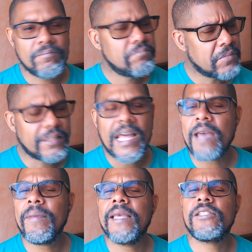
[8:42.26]
The
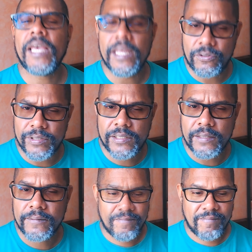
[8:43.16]
timing is interesting.
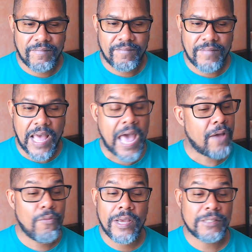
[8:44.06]
I
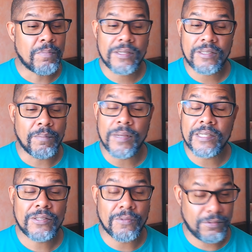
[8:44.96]
wish
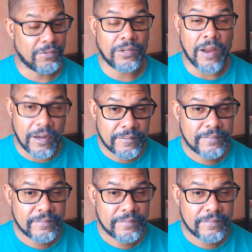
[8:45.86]
MrBeast good luck